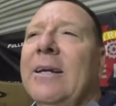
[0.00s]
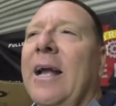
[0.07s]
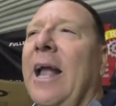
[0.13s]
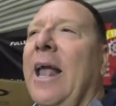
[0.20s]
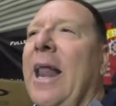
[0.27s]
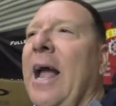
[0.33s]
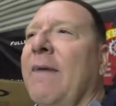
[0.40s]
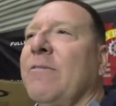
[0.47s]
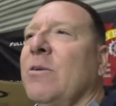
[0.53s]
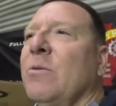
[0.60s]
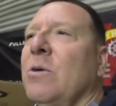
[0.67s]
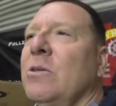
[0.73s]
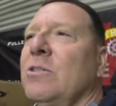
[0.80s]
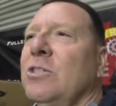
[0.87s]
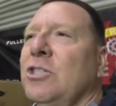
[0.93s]
And
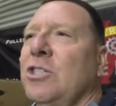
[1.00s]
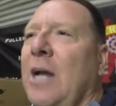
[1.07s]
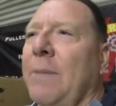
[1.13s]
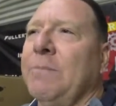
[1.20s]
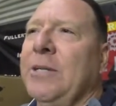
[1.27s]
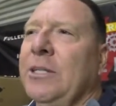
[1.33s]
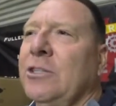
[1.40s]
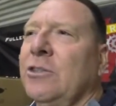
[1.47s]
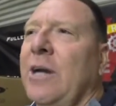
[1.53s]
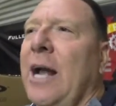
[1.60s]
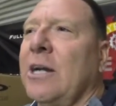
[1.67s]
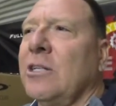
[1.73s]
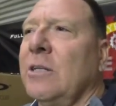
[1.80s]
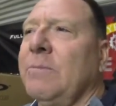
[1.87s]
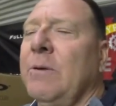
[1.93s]
afterwards, the shop teacher
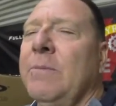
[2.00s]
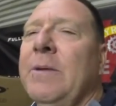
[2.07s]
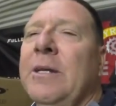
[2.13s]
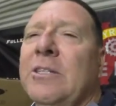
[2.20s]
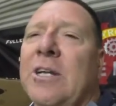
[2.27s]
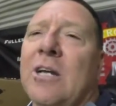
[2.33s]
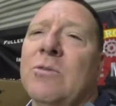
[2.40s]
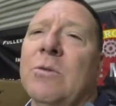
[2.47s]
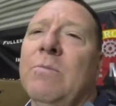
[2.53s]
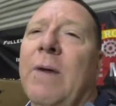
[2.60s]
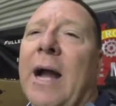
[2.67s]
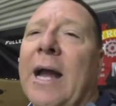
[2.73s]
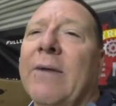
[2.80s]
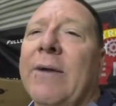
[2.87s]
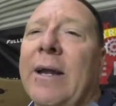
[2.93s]
actually put me in touch with
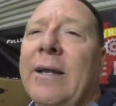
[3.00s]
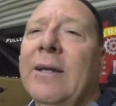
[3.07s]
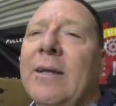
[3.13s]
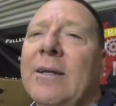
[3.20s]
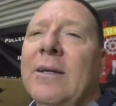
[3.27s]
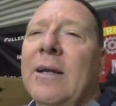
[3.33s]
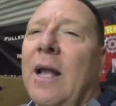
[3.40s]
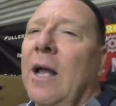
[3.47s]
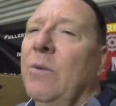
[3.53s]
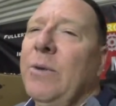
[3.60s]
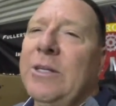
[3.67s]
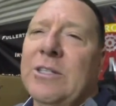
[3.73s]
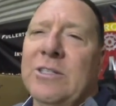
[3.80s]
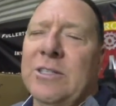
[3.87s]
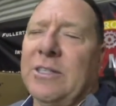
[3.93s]
Myron, and
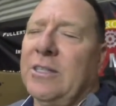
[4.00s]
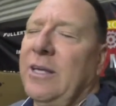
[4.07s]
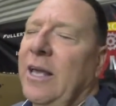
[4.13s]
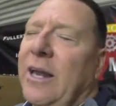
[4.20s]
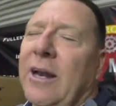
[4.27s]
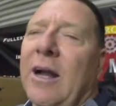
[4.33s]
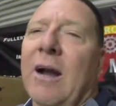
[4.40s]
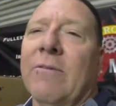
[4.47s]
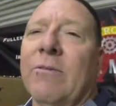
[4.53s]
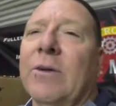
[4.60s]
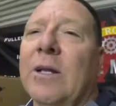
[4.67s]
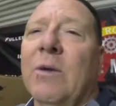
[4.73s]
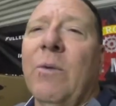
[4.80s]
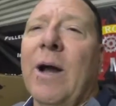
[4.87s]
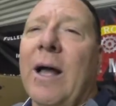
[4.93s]
we just hit it off
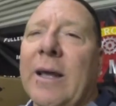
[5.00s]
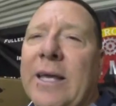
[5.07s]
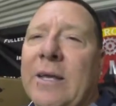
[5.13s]
really well.